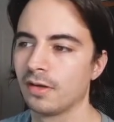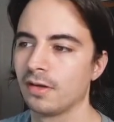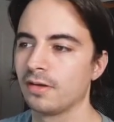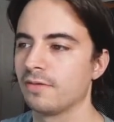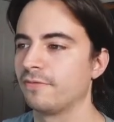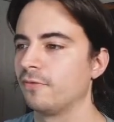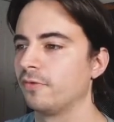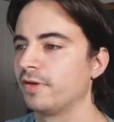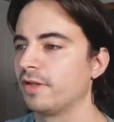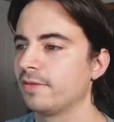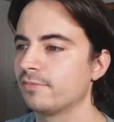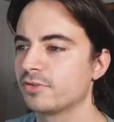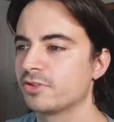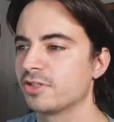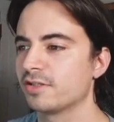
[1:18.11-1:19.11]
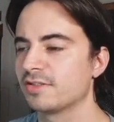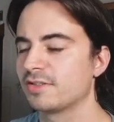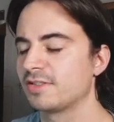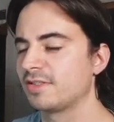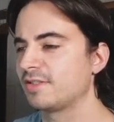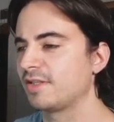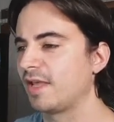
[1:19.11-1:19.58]
The full name shall
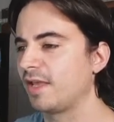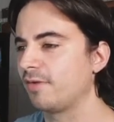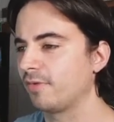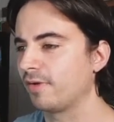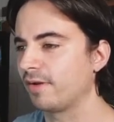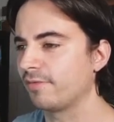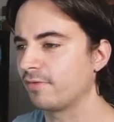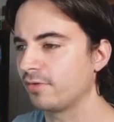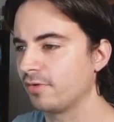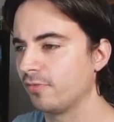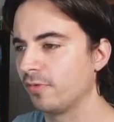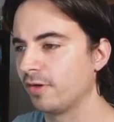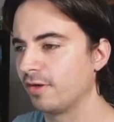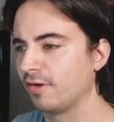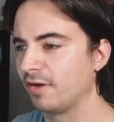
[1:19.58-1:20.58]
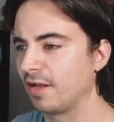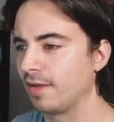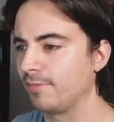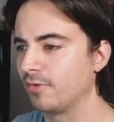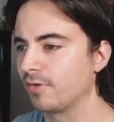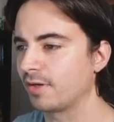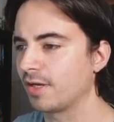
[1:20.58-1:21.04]
stay whatever you wanted to name
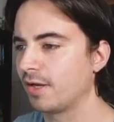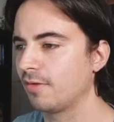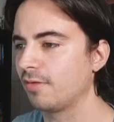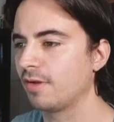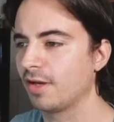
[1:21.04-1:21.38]
your account,